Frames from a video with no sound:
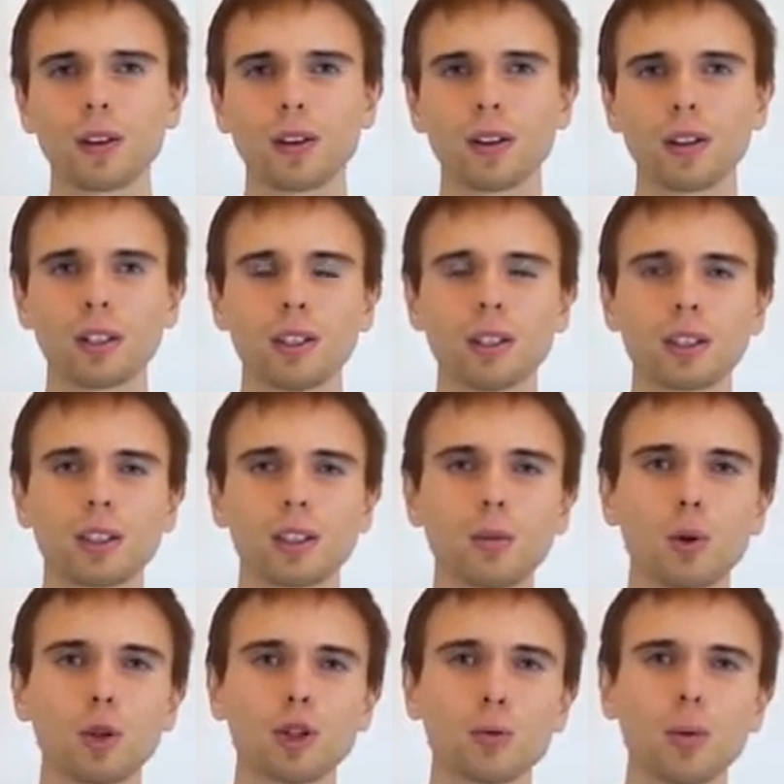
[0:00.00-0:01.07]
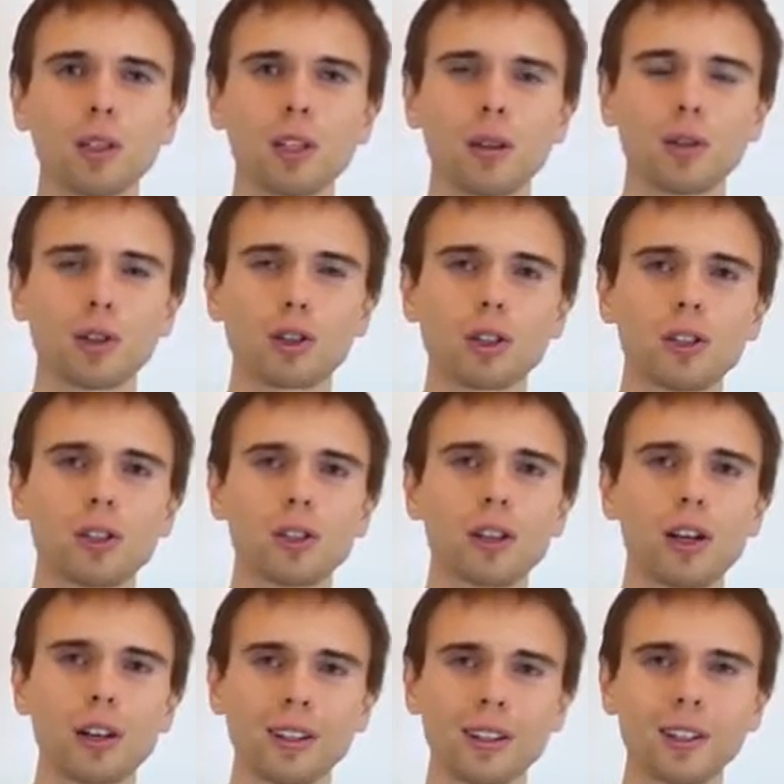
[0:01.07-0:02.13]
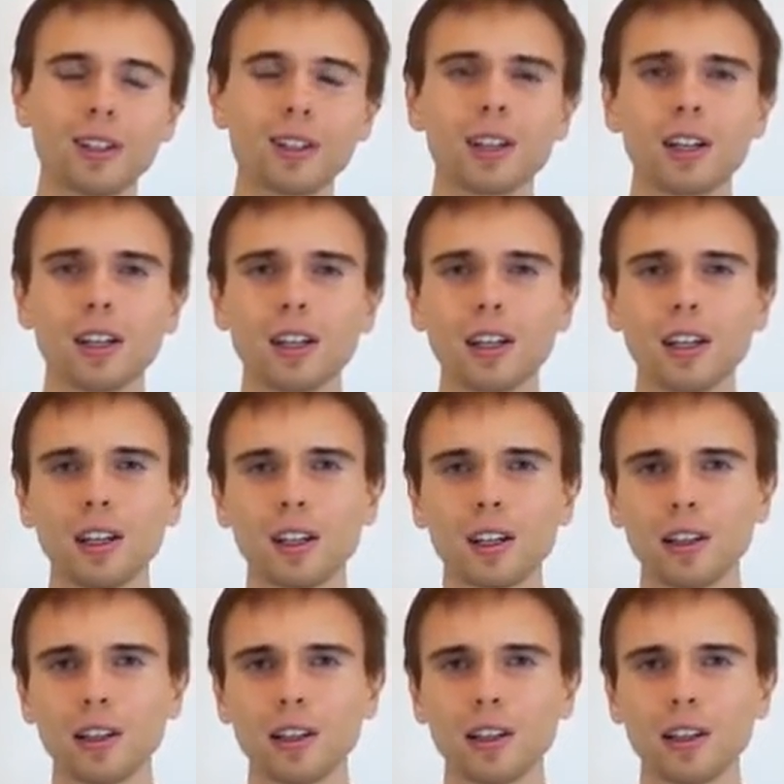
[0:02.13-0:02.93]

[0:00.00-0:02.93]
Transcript: somewhere maybe at the top of the mountain